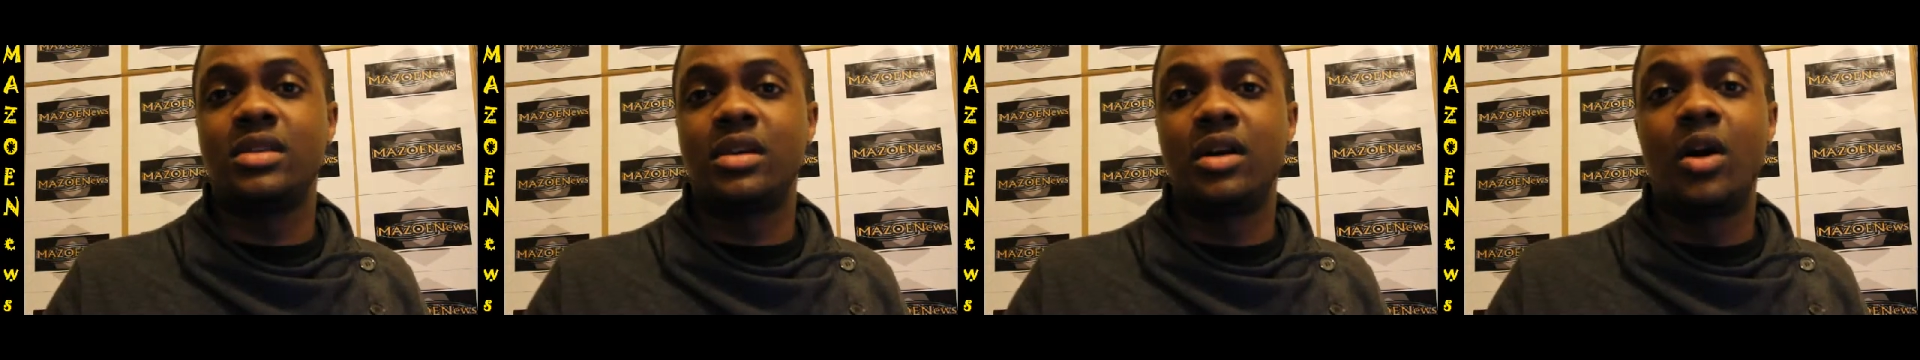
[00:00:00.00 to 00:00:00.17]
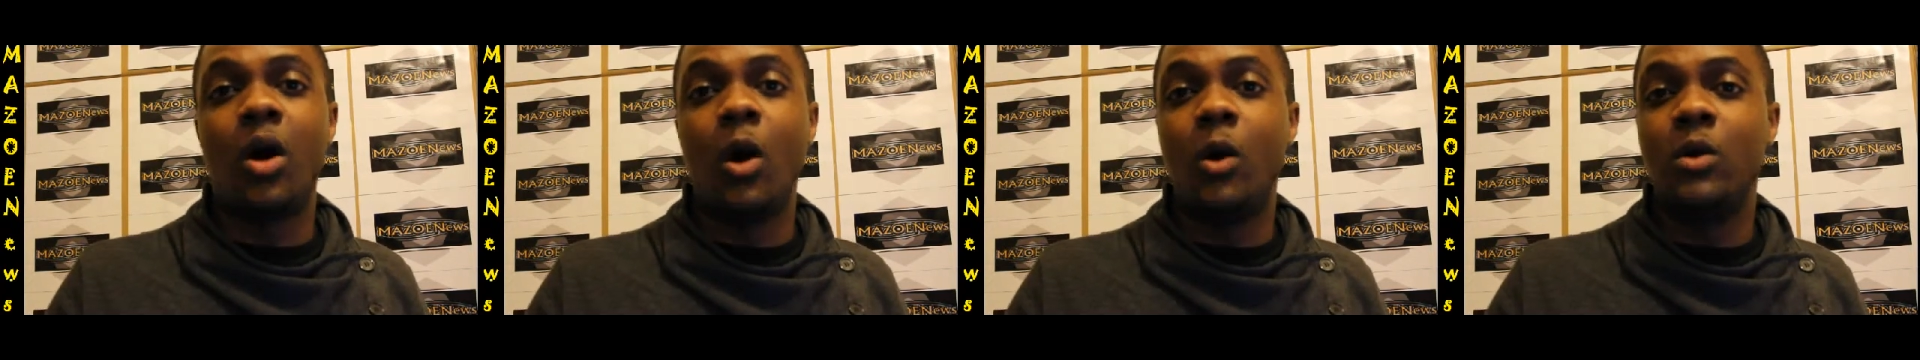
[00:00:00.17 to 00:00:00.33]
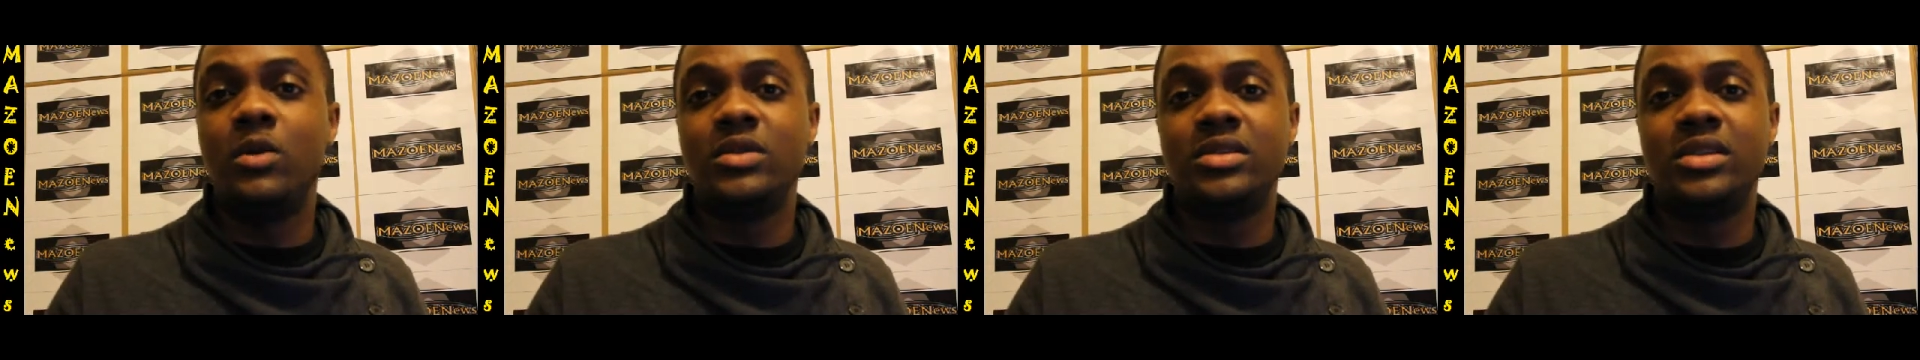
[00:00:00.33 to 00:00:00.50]

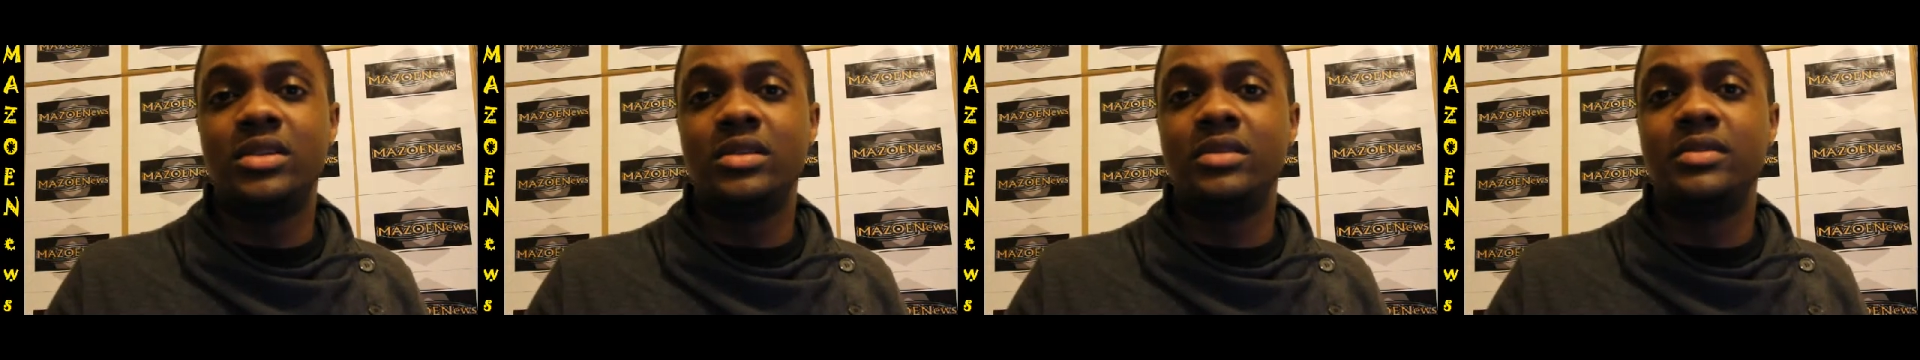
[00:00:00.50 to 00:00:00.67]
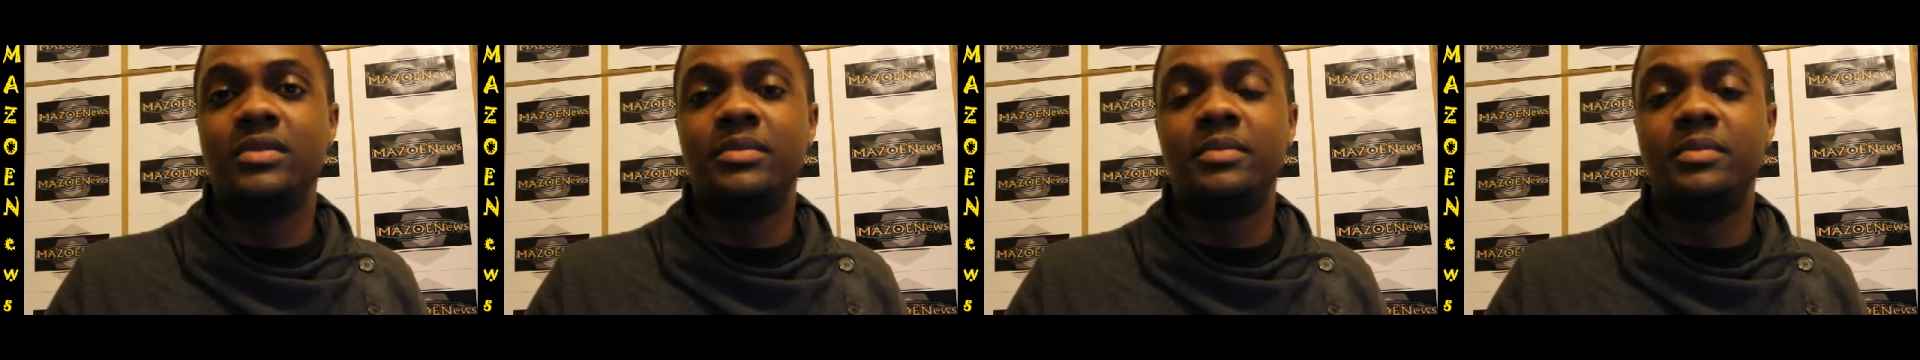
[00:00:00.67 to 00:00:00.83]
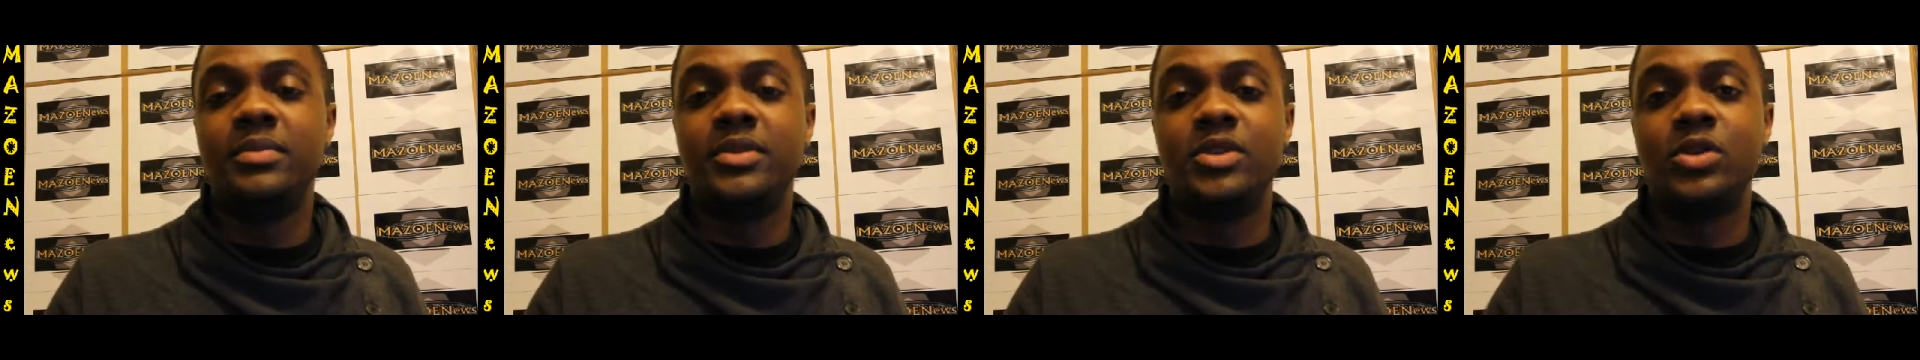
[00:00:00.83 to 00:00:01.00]

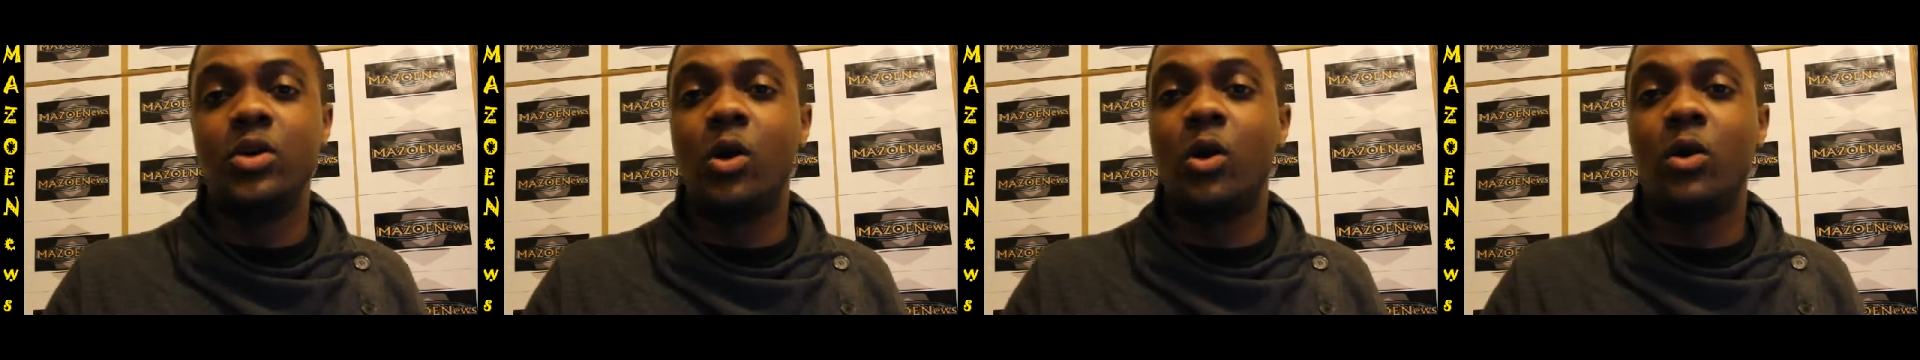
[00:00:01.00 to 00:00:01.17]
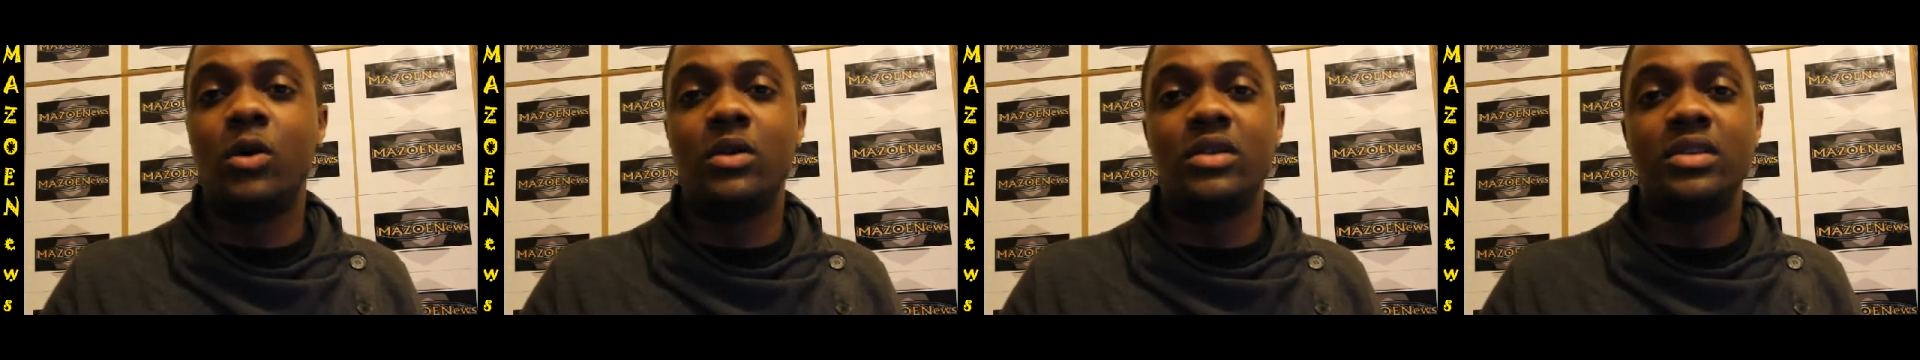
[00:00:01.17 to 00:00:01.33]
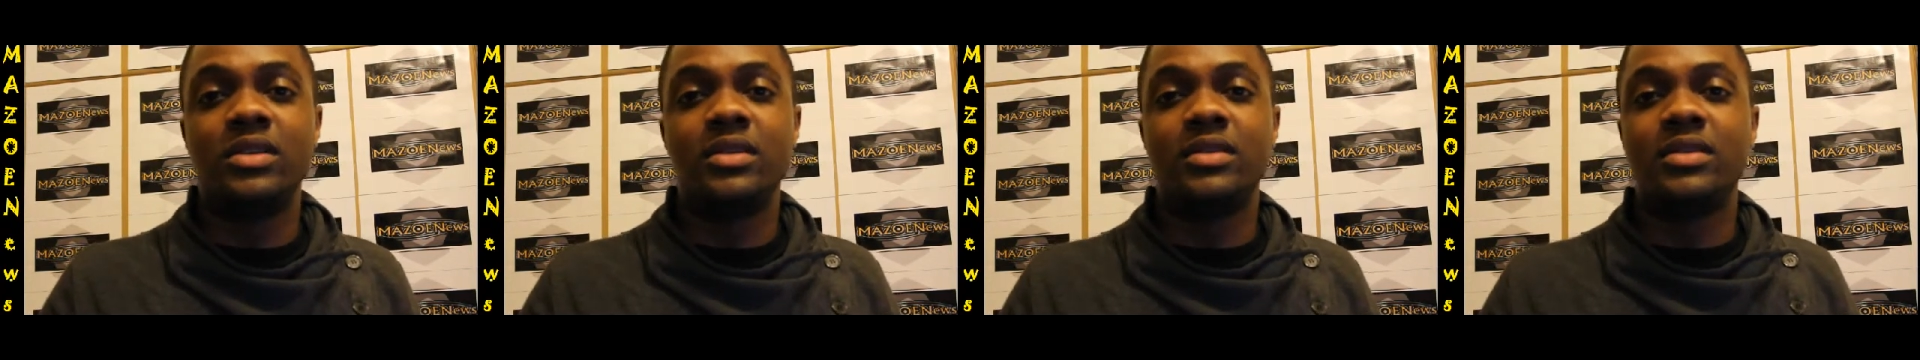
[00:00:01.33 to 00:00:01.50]
Golden
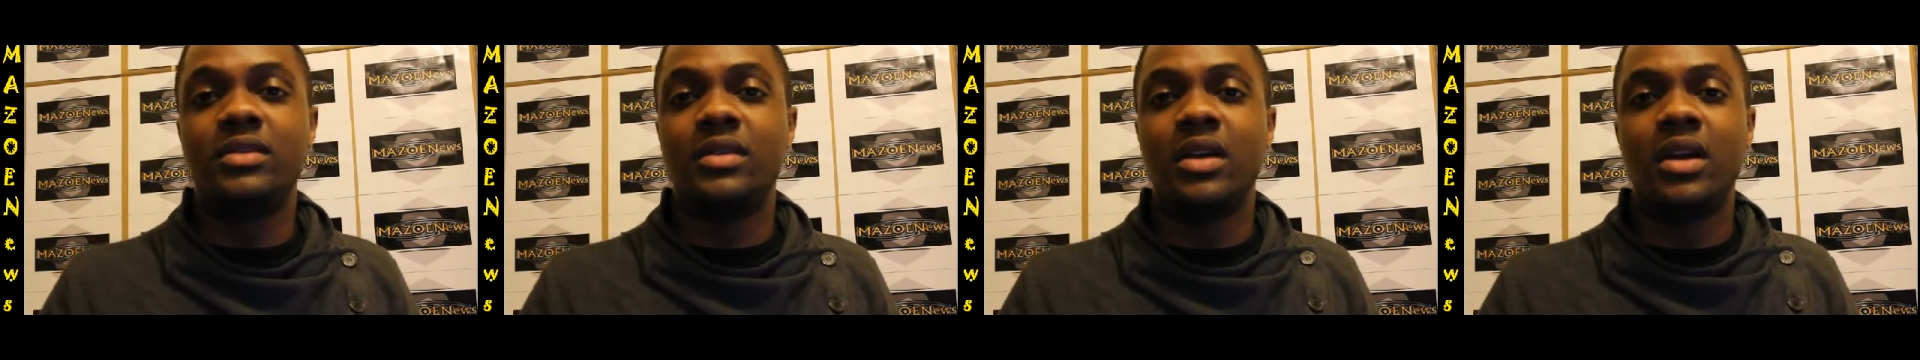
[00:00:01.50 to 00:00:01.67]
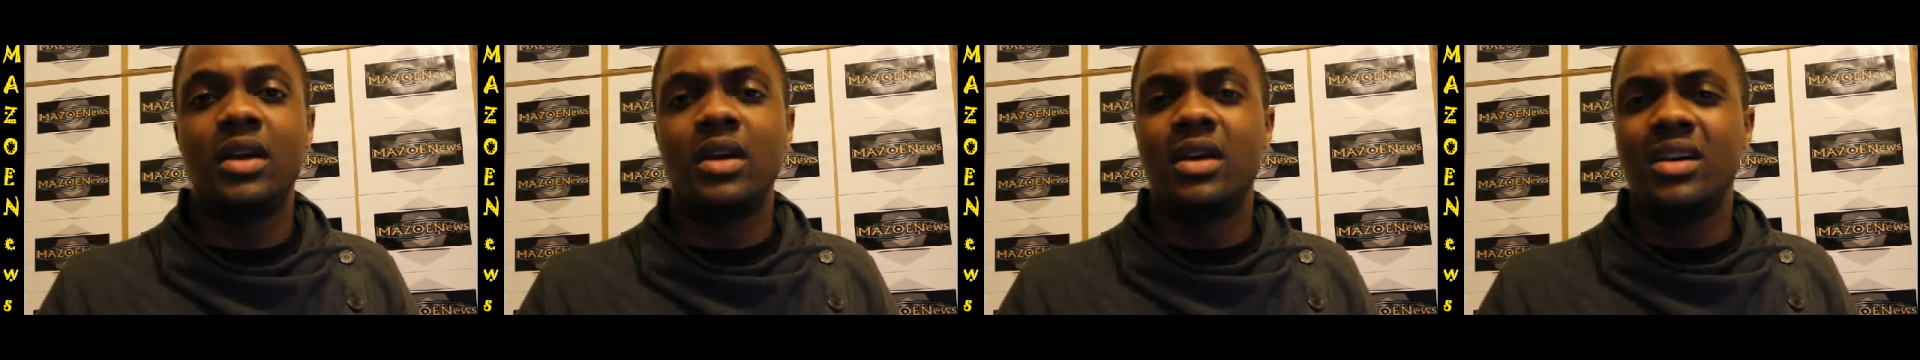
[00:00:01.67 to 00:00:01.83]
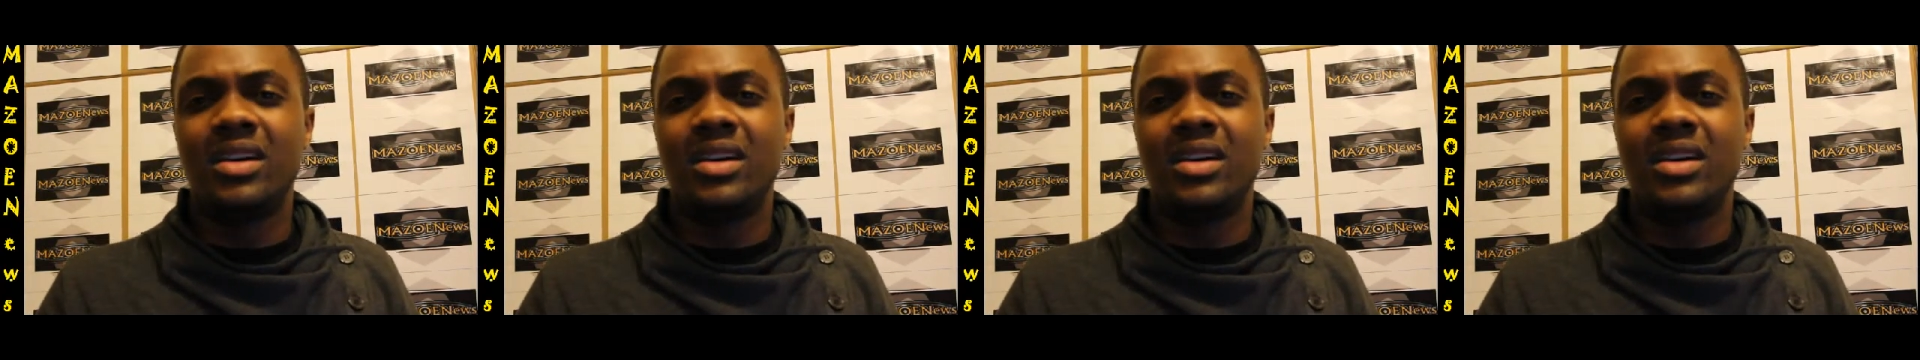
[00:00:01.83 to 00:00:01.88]
Dawn